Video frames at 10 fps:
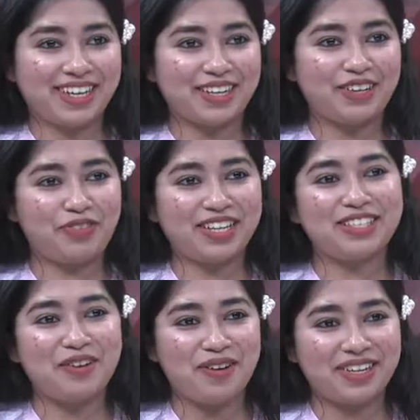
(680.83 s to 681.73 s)
if I
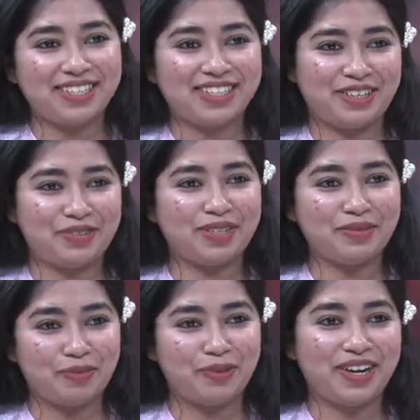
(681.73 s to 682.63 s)
say honestly, that it
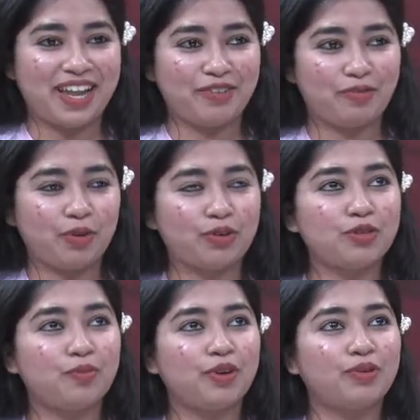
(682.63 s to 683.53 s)
was more late
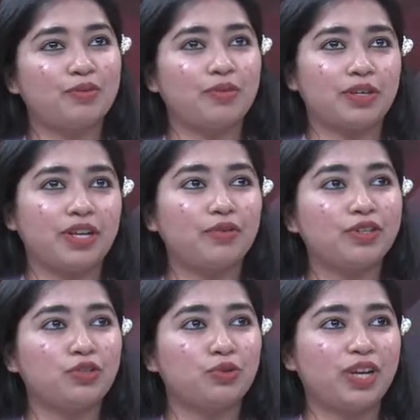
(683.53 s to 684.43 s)
because there
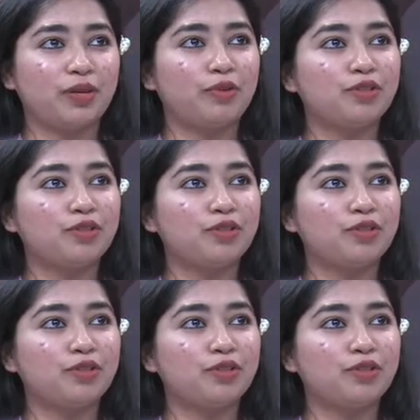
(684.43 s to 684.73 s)
was too late, because